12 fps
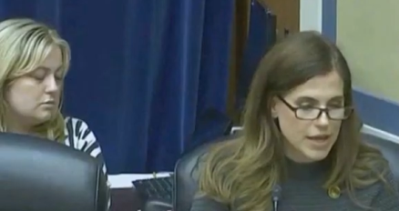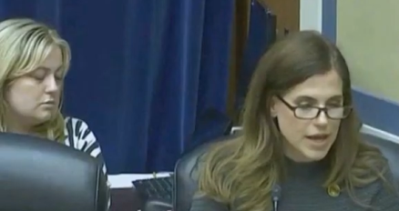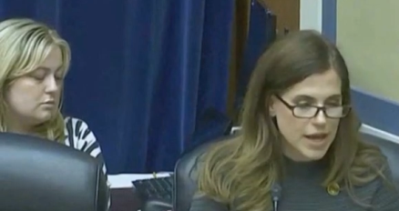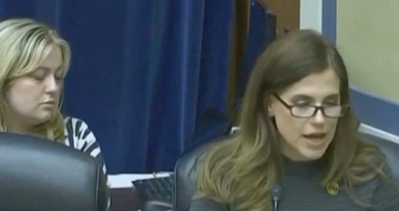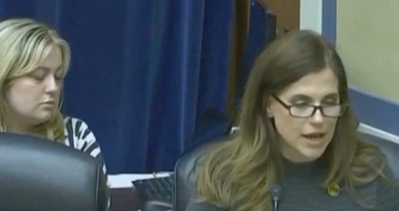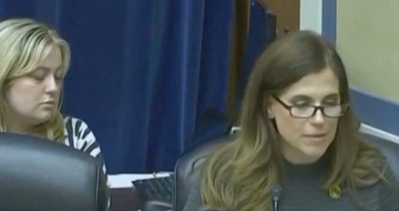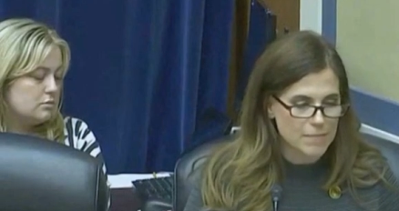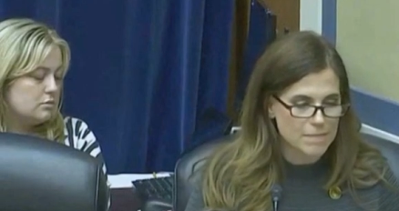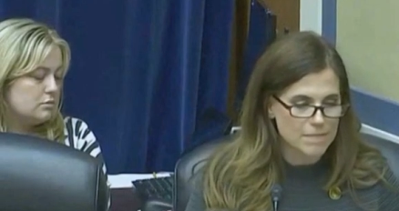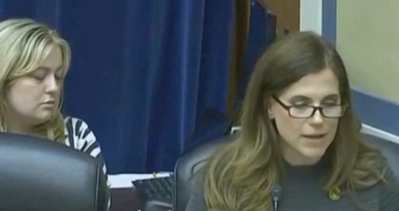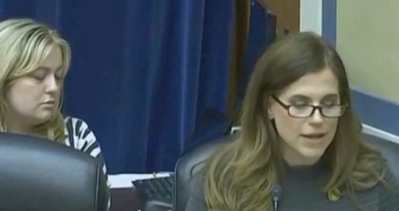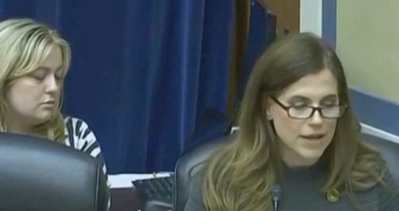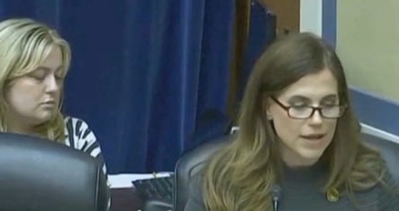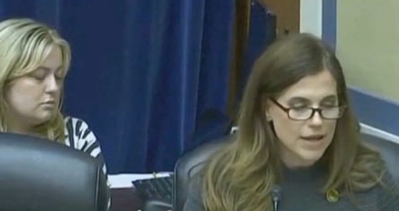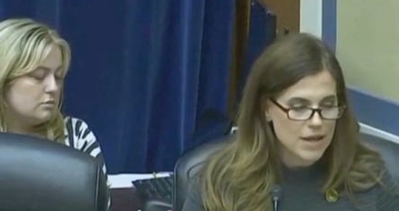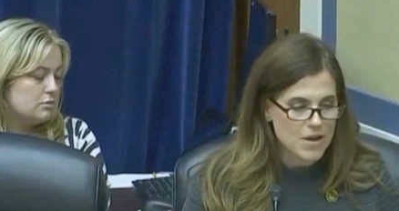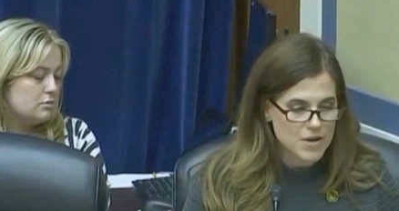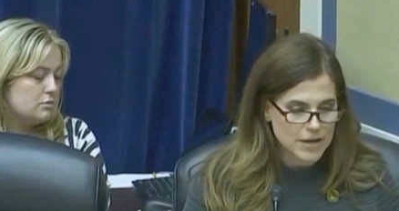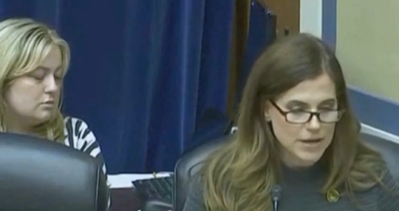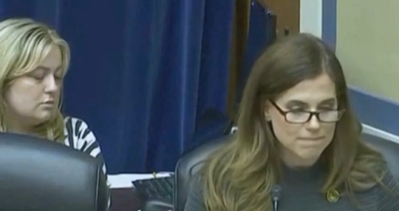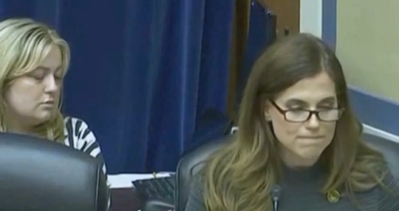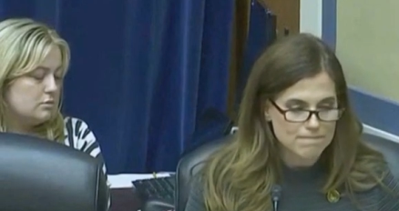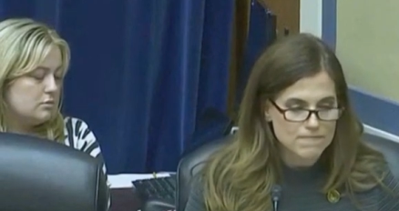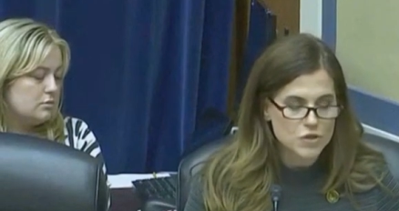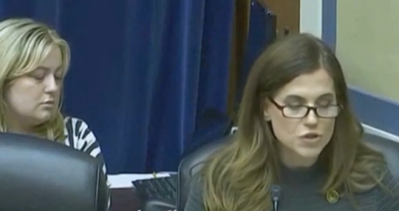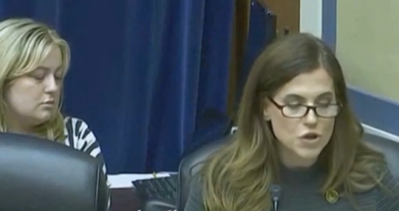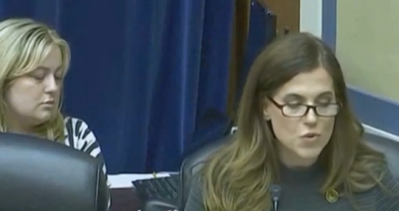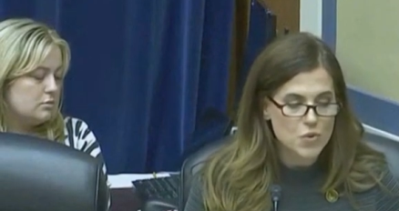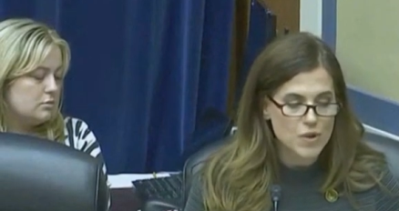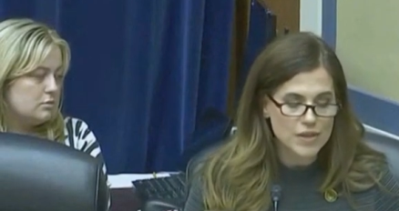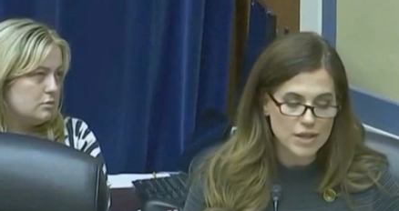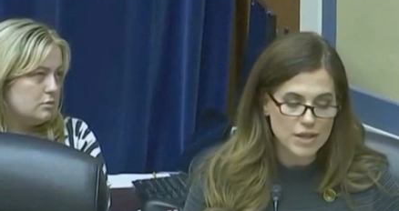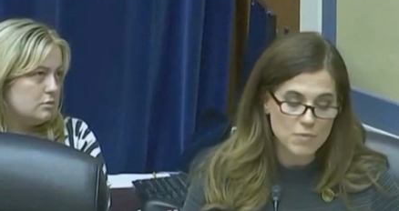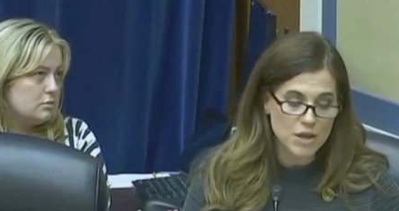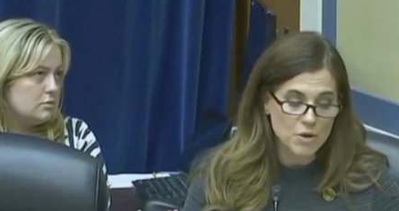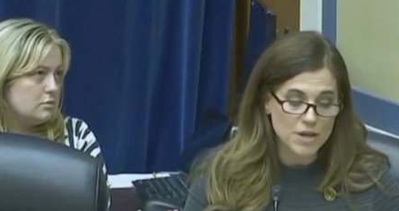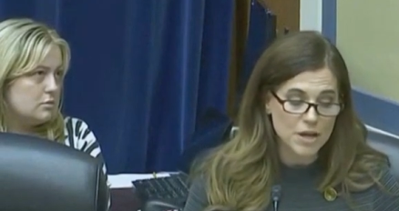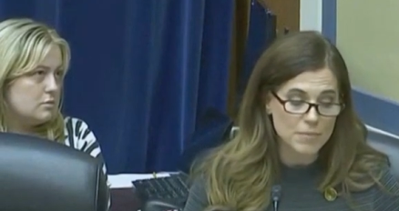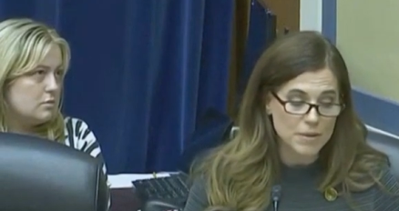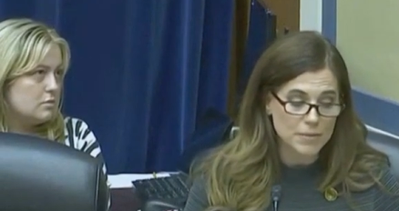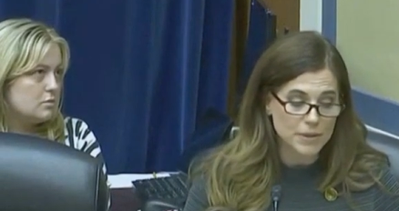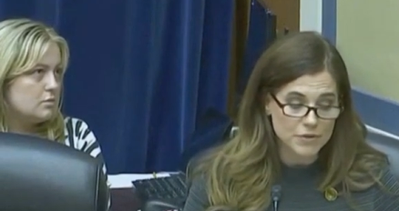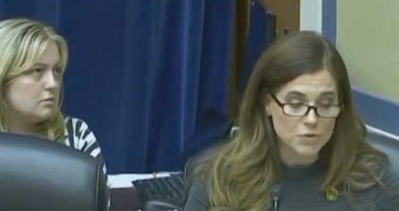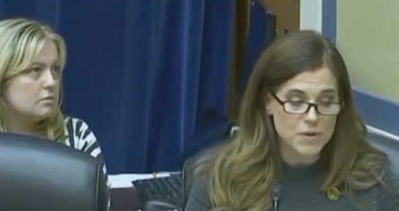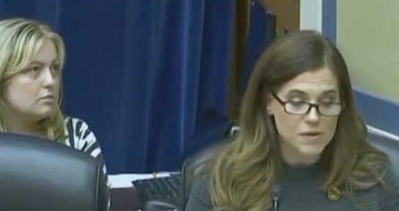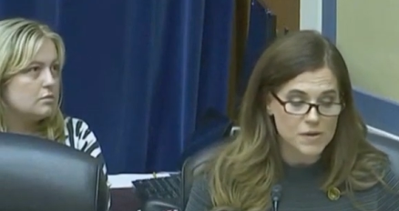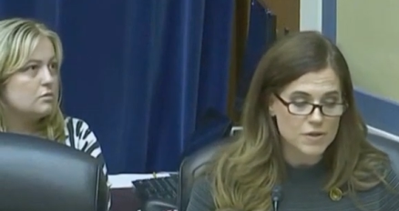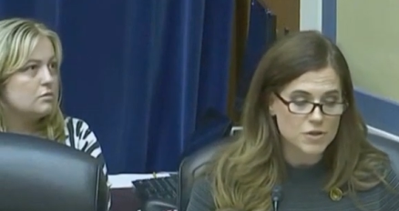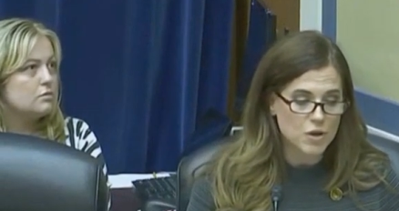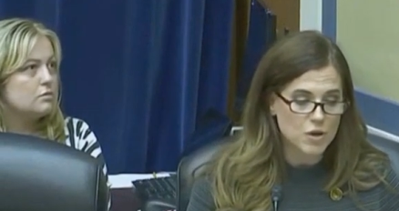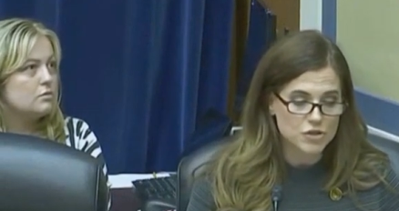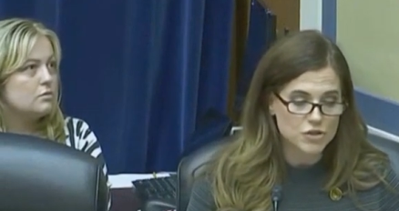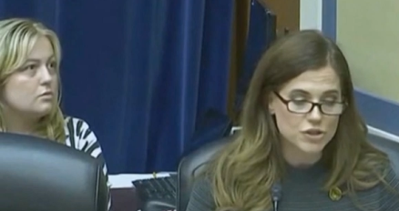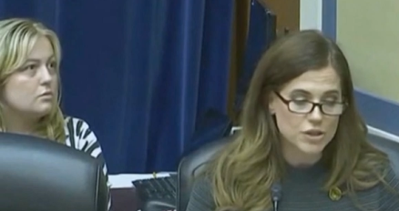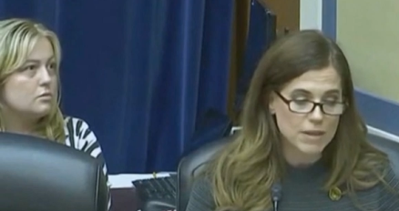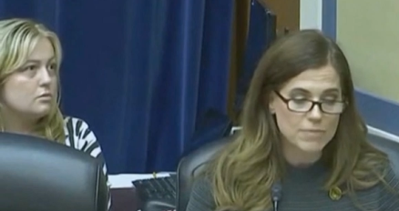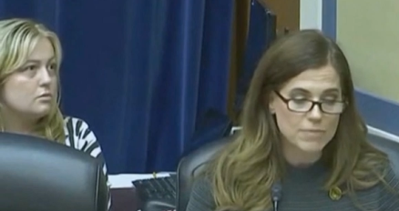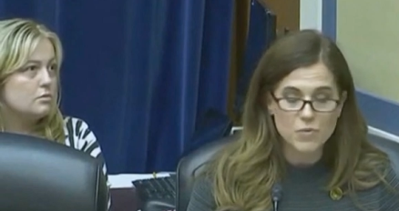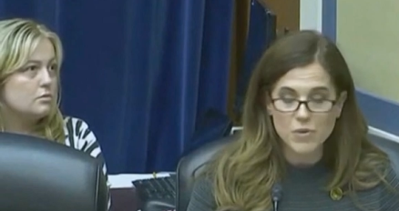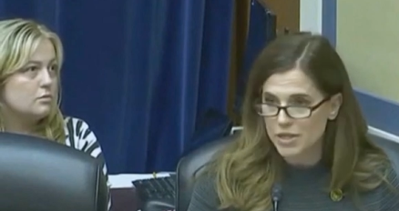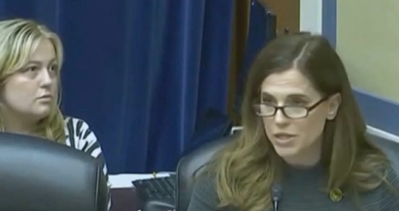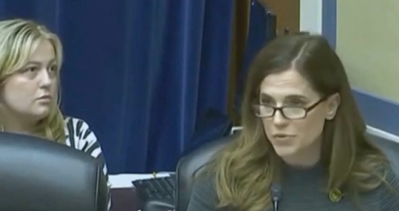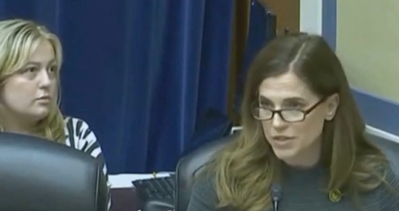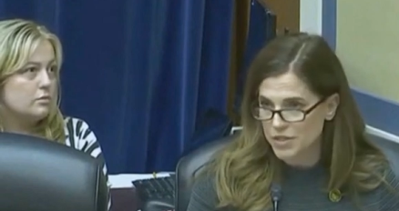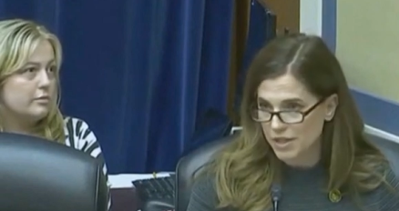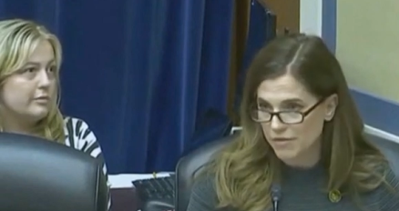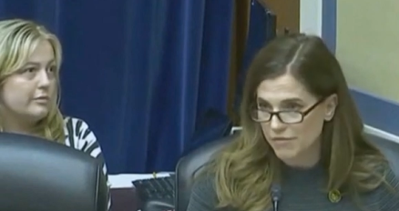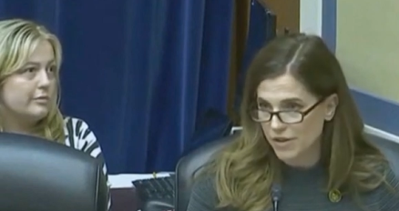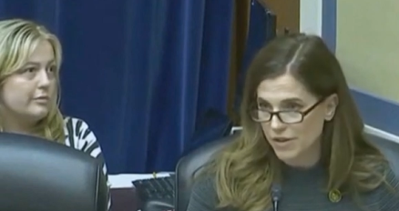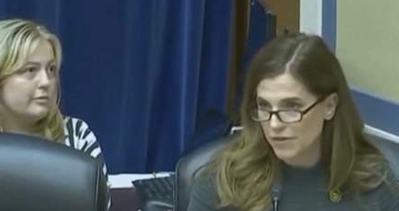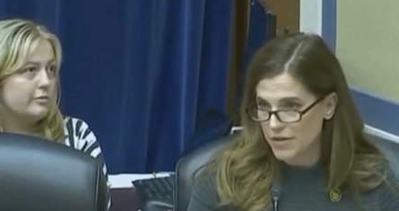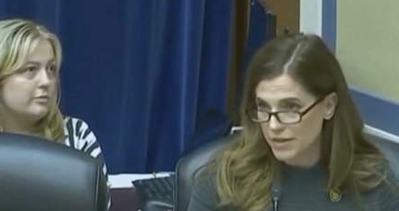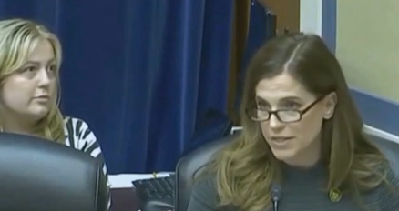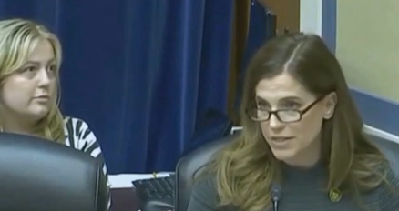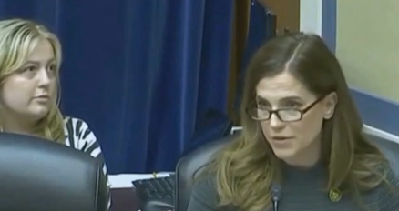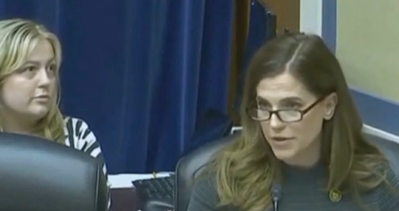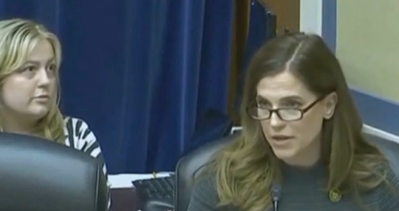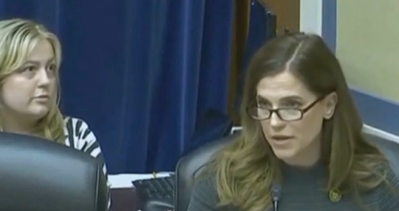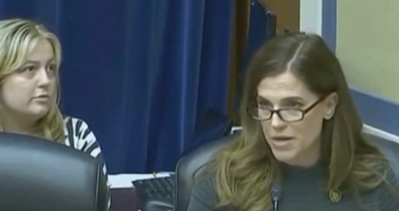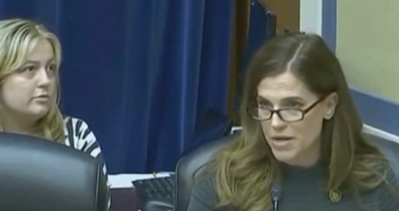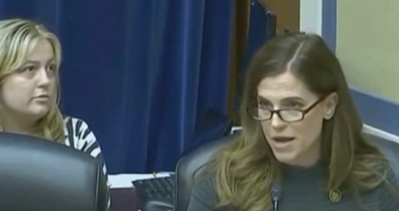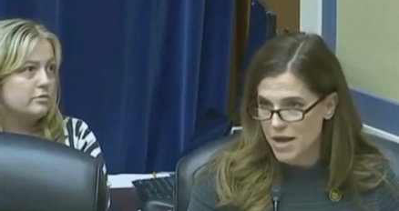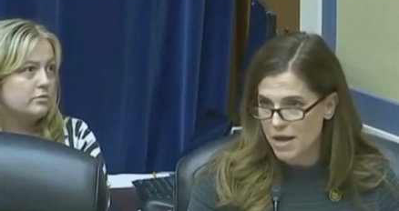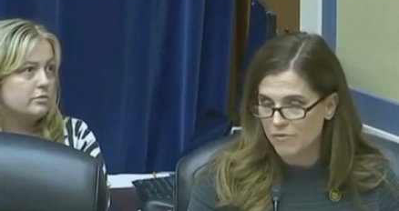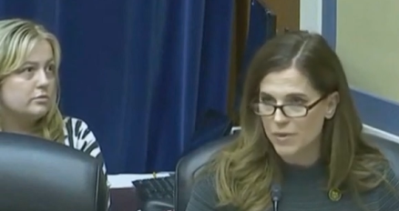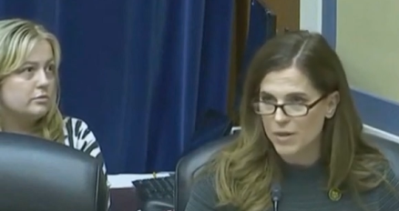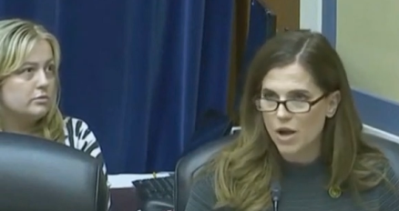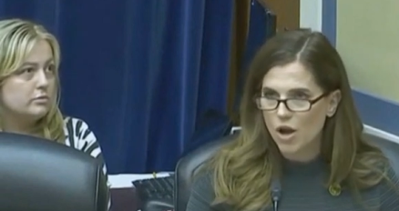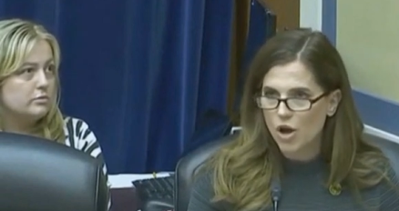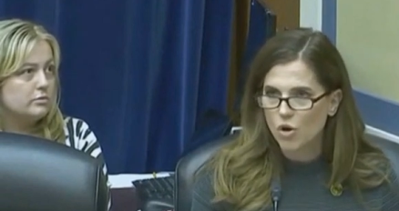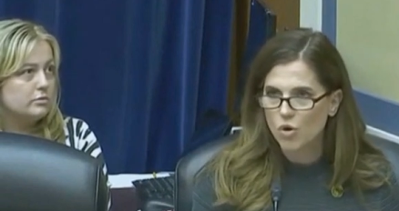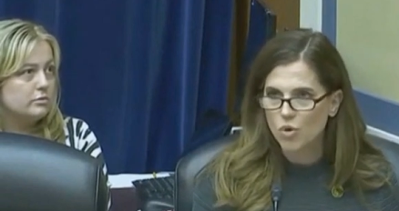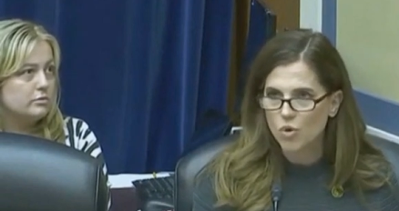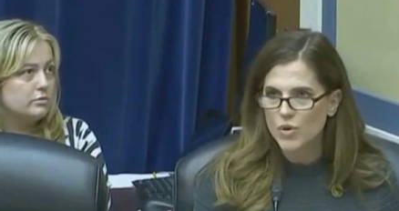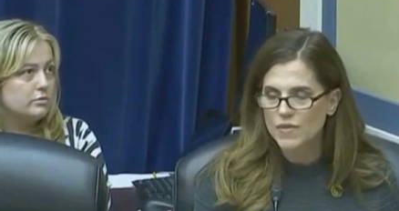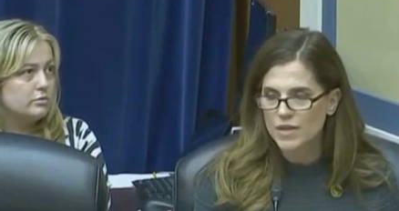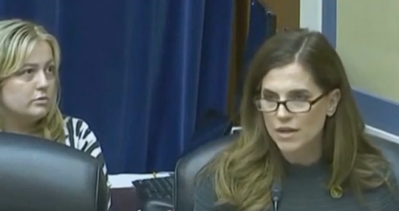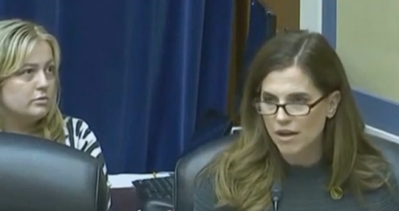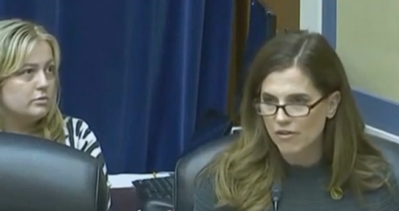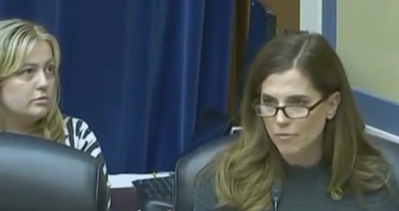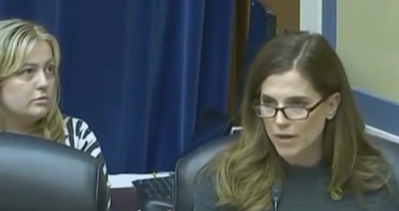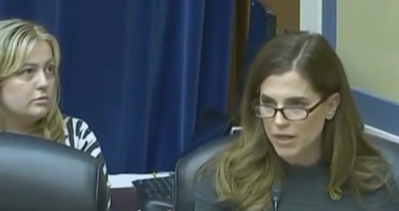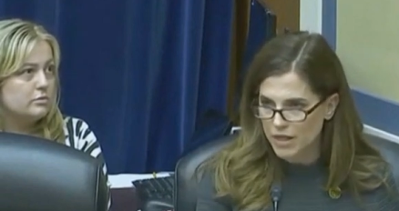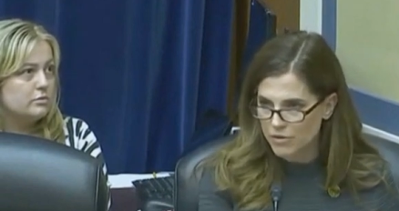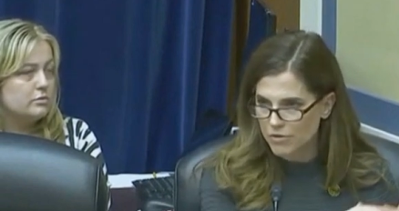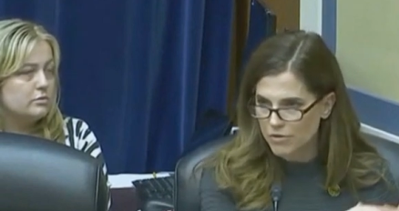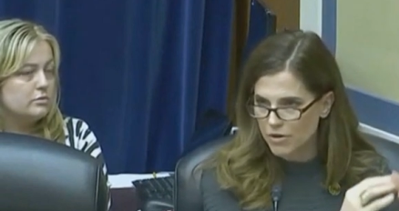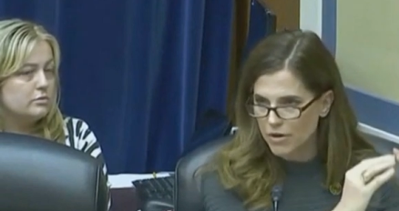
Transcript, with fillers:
Speaker 1: Yeah. Um, okay. So, and, and, you may or may not be able to answer my last question, and maybe we get into a SCIF at the next hearing that we have, but who in the government either